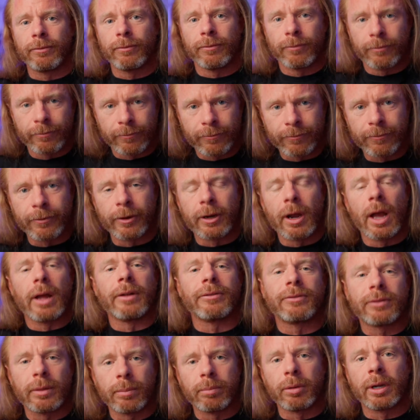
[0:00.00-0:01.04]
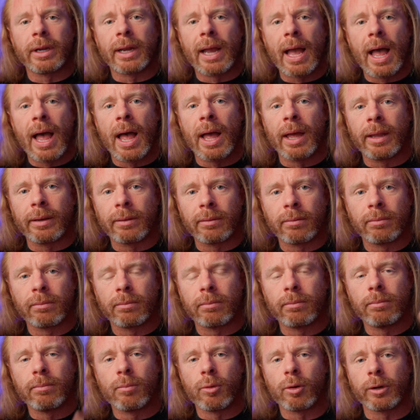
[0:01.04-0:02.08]
for us to bring
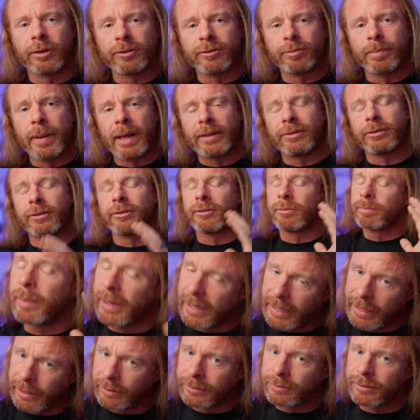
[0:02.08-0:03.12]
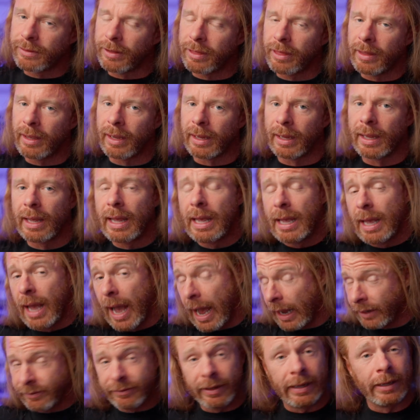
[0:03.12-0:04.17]
on more sponsors. But here's the thing.
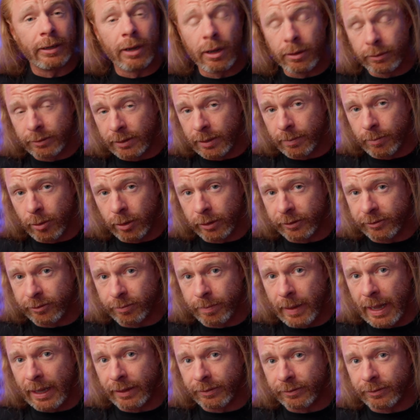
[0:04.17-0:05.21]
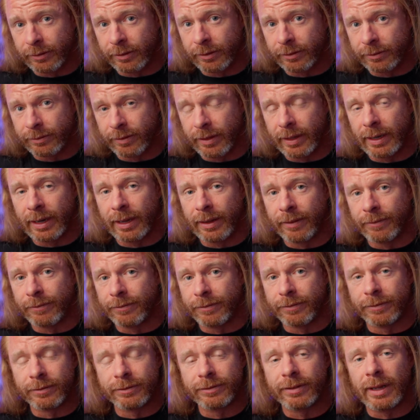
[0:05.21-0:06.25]
I say no to more sponsors than I've
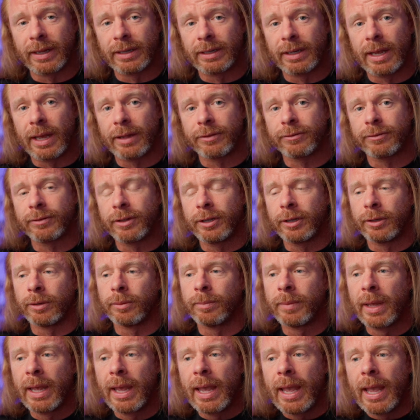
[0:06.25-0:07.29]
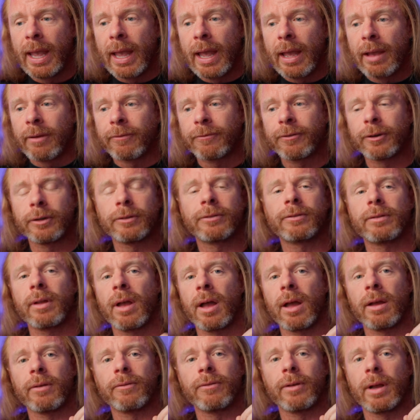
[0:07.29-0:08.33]
said yes to. First
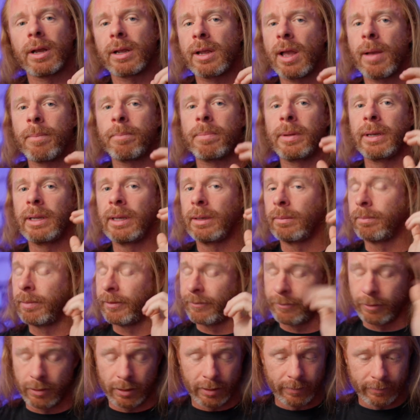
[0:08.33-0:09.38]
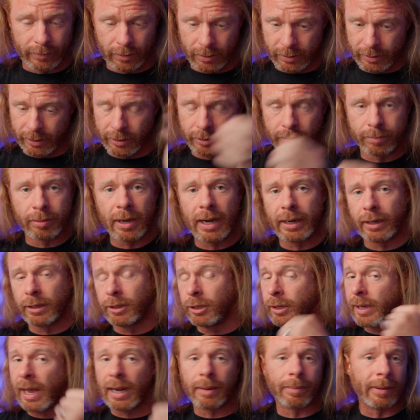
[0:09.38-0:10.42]
off, a company, before I even look at your product,
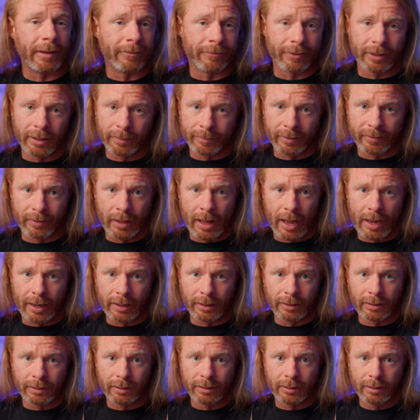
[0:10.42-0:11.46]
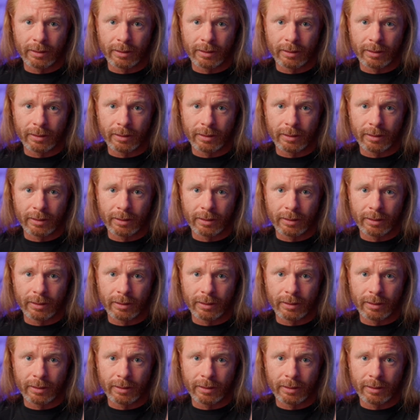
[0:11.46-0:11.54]
you got to be freedom aligned.